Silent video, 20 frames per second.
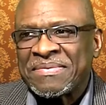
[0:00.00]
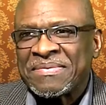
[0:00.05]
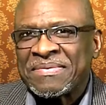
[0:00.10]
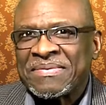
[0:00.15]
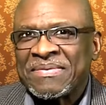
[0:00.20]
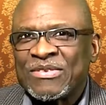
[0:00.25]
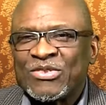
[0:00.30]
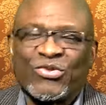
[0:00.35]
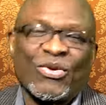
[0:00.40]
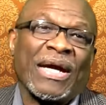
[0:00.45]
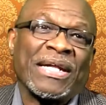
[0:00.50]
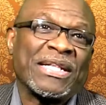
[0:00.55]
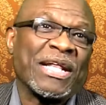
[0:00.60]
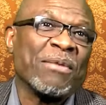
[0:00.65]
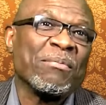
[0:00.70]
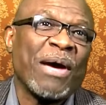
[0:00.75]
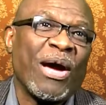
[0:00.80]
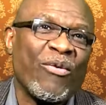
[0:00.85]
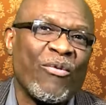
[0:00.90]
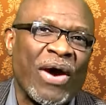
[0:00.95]
So I tell
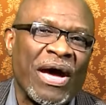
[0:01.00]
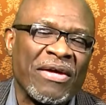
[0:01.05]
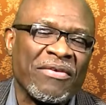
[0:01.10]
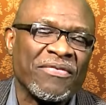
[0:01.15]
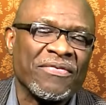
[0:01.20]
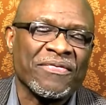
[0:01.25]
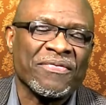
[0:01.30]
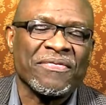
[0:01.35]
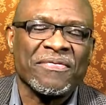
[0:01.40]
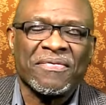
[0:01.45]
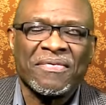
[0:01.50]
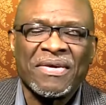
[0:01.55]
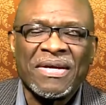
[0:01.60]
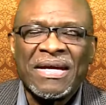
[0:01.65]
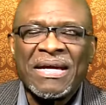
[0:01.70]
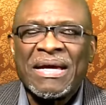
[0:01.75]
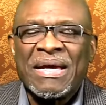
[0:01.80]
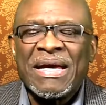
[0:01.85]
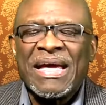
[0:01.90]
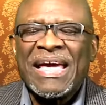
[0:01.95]
my wife,
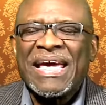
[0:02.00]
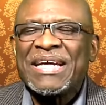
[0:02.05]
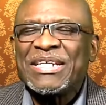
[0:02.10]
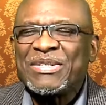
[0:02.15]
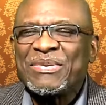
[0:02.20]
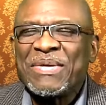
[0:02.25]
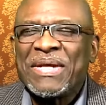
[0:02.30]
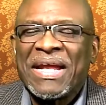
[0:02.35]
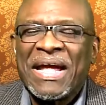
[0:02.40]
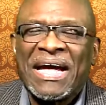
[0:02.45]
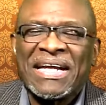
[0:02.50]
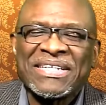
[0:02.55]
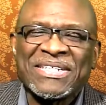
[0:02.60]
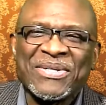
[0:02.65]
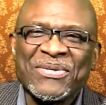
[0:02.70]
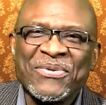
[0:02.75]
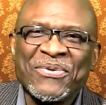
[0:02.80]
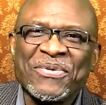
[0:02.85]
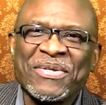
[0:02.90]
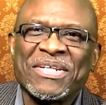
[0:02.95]
hey, sweetheart,
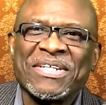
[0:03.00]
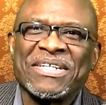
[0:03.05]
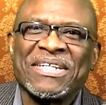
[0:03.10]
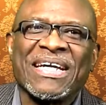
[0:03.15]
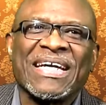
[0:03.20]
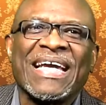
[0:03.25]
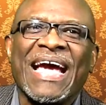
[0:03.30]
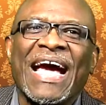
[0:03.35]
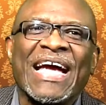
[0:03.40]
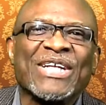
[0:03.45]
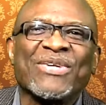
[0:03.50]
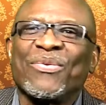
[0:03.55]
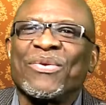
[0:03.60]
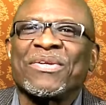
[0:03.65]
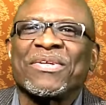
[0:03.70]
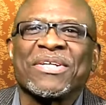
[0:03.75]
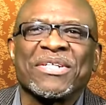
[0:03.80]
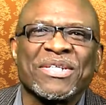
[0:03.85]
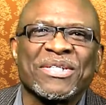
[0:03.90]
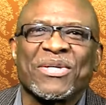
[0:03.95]
the guys want
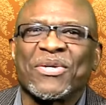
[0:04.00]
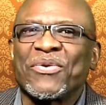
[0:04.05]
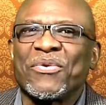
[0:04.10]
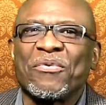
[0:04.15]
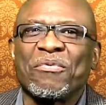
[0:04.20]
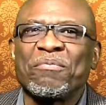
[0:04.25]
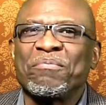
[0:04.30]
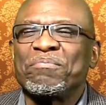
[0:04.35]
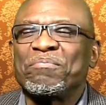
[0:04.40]
us to go